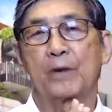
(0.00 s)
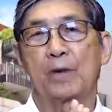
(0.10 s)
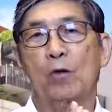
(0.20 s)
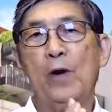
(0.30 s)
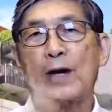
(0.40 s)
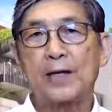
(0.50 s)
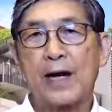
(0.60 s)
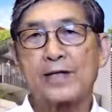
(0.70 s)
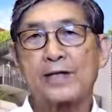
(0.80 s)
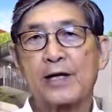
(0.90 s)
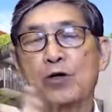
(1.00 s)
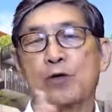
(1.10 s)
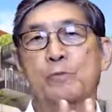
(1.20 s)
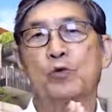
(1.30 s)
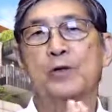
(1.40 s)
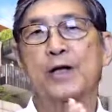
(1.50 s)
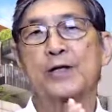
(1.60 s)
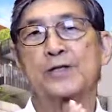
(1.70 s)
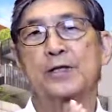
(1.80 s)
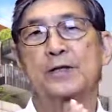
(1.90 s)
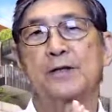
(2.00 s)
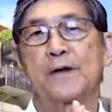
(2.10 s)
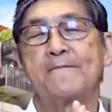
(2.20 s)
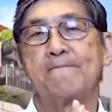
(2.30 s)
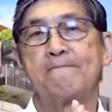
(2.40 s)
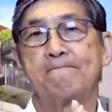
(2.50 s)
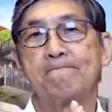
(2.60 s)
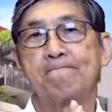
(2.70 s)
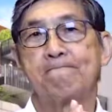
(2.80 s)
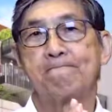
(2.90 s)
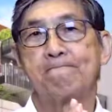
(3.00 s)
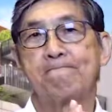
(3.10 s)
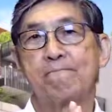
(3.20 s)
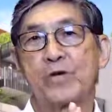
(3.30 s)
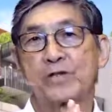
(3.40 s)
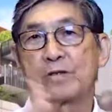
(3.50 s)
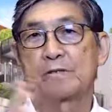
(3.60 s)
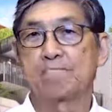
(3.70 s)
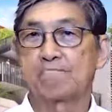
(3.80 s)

Why did Isaac not protest? Is it,